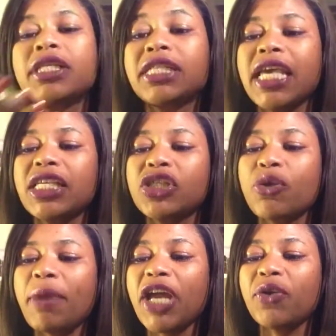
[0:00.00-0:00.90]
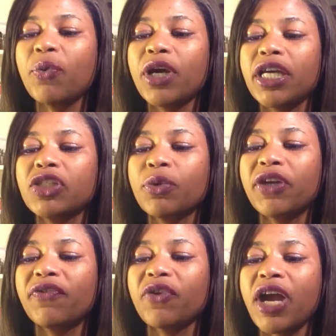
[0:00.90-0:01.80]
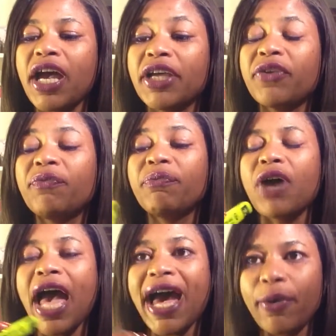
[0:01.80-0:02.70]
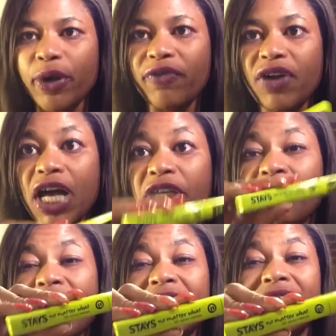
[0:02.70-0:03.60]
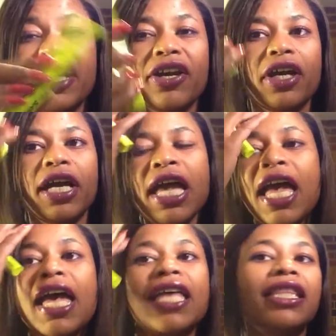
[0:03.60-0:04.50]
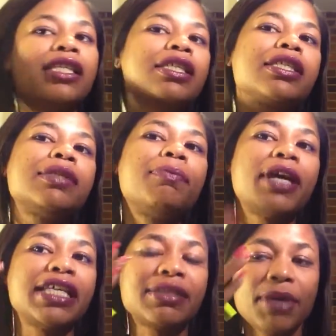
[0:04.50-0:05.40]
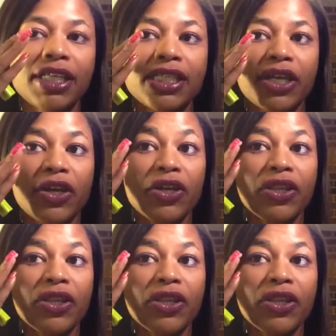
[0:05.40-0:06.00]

stays no matter what 24 hour volume mascara and this is the base mascara